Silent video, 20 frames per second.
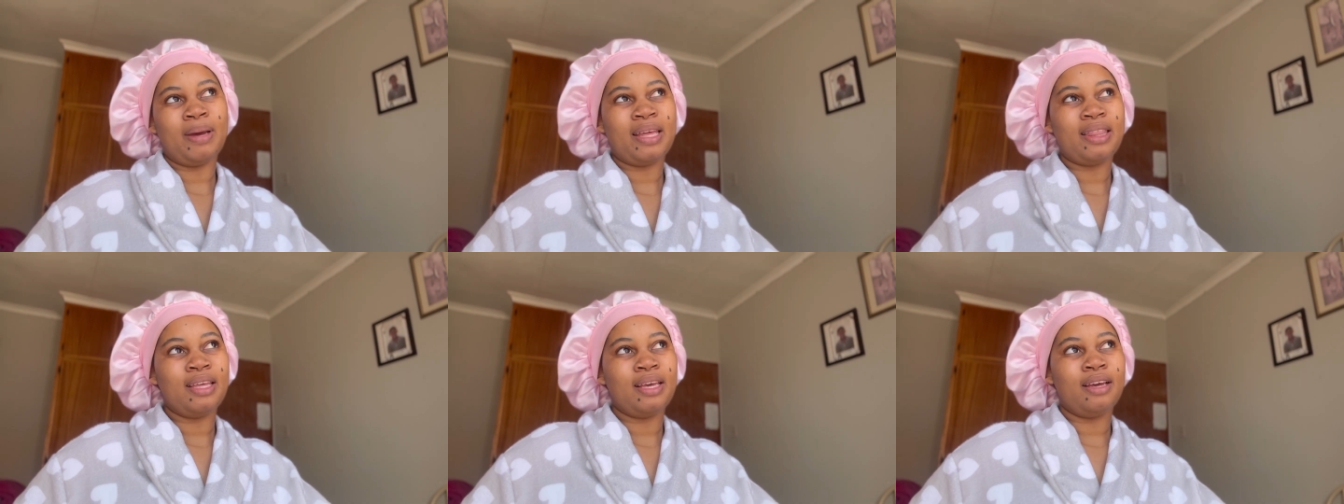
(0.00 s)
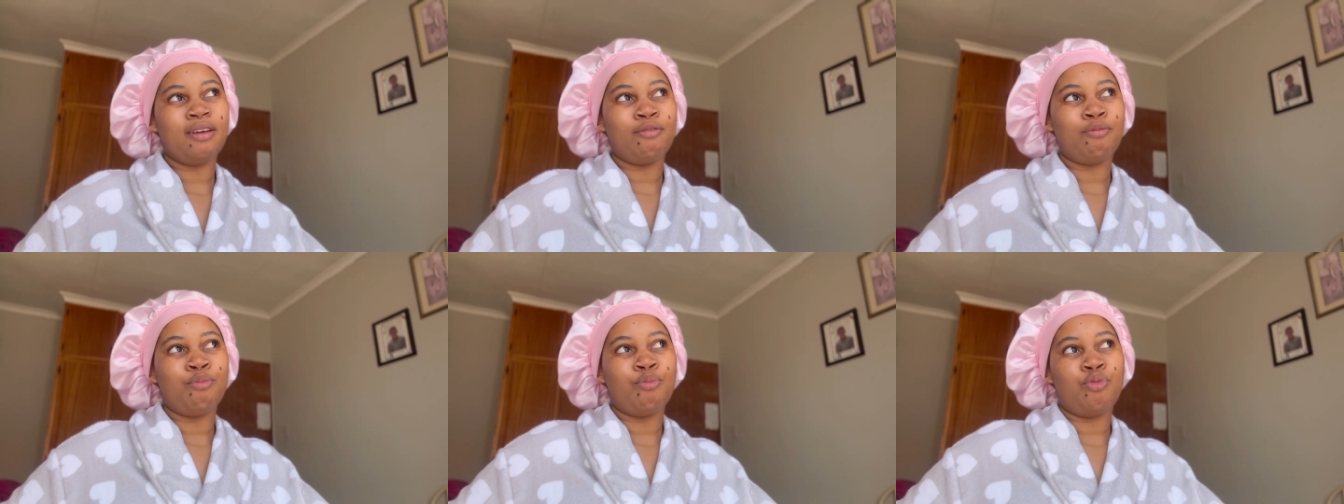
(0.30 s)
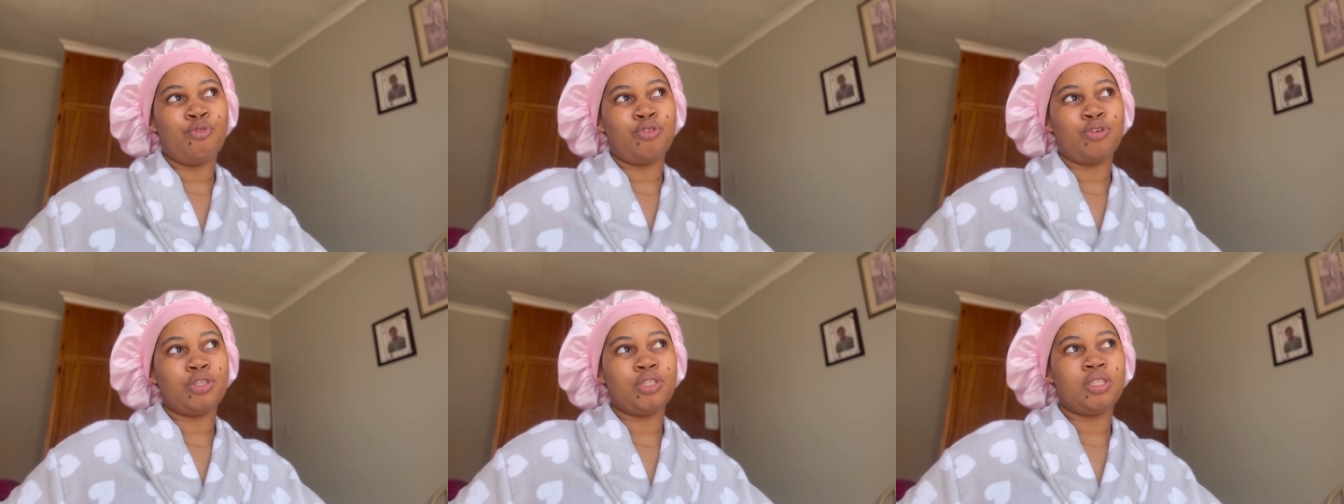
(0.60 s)
i think i've
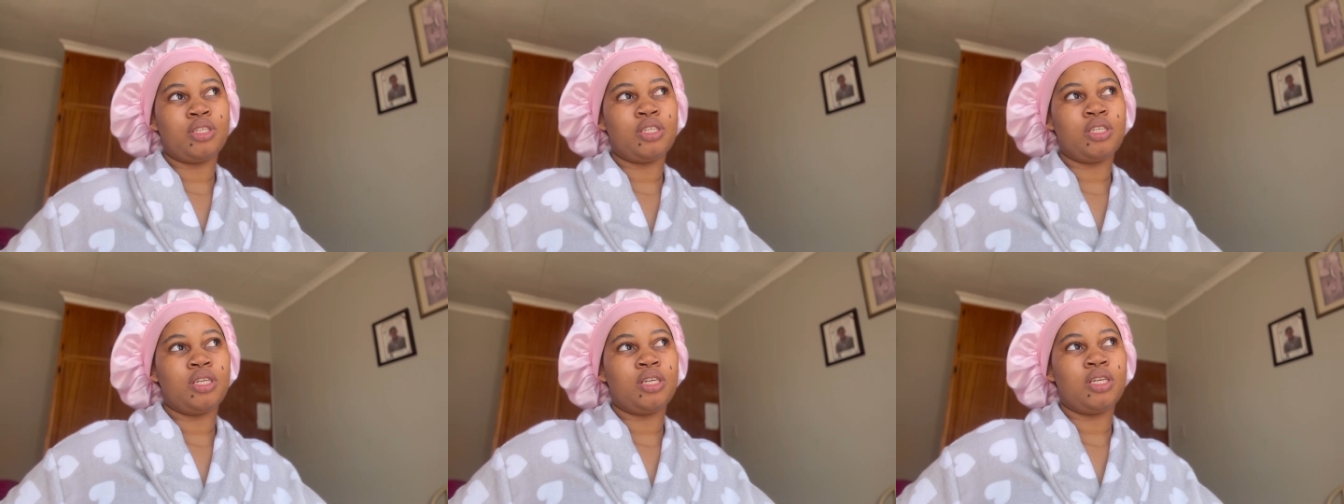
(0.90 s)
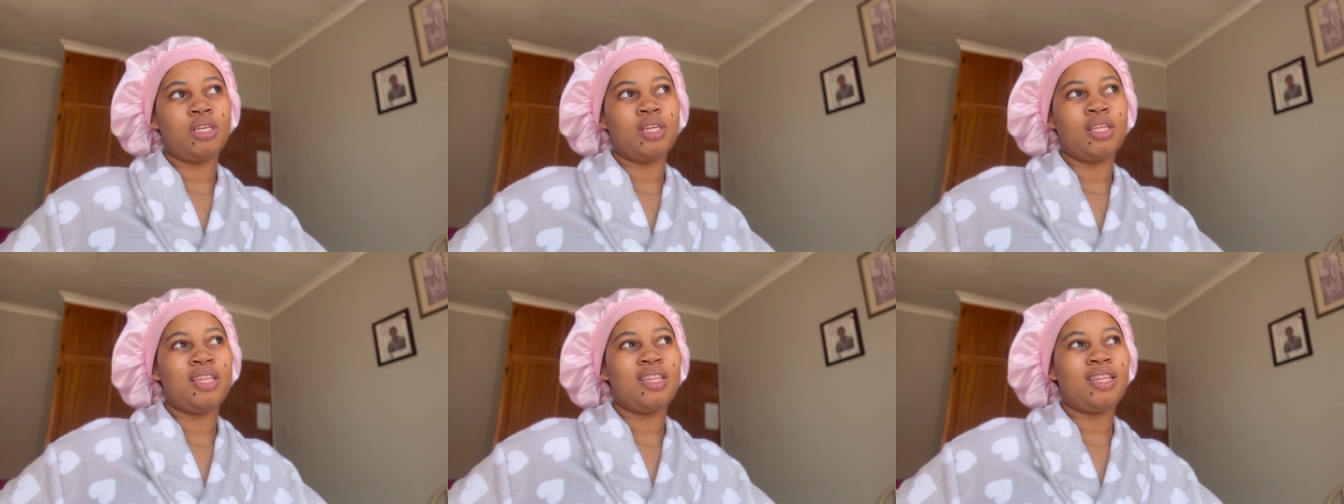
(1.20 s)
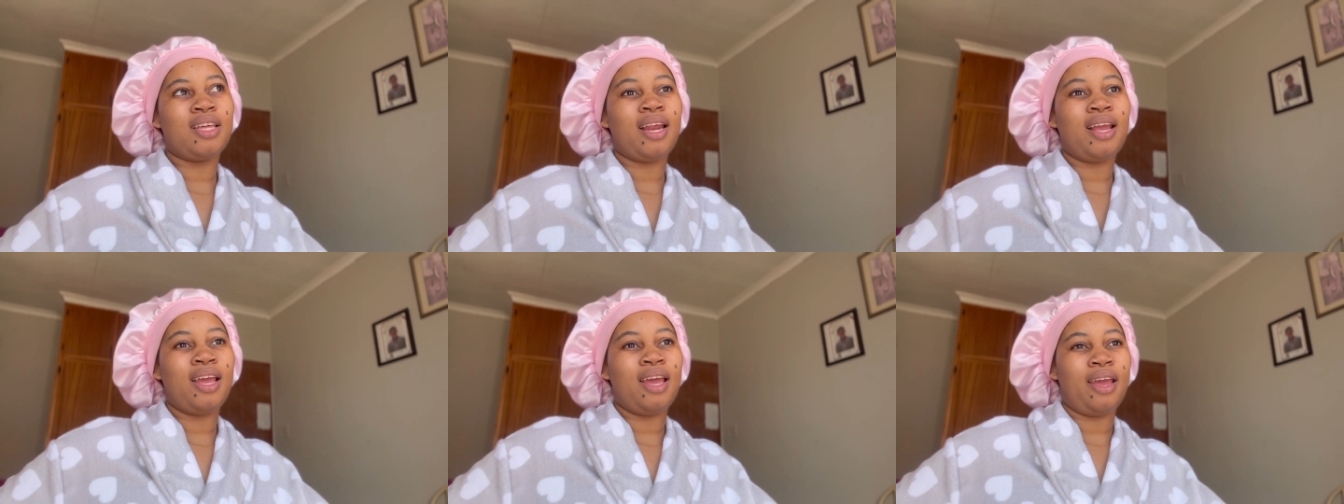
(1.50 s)
bought
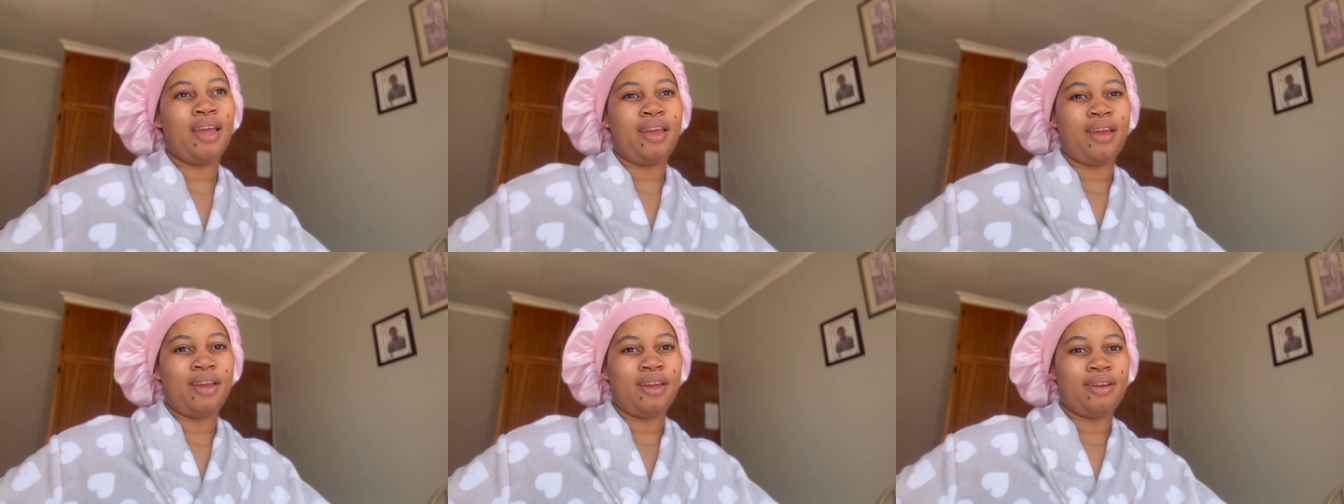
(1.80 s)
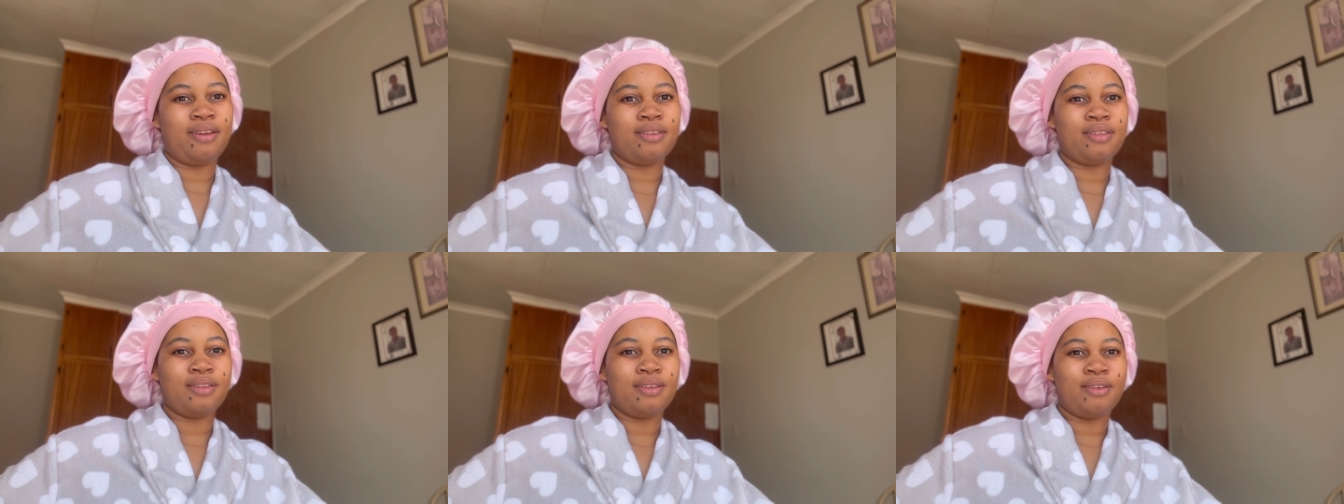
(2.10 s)
three hair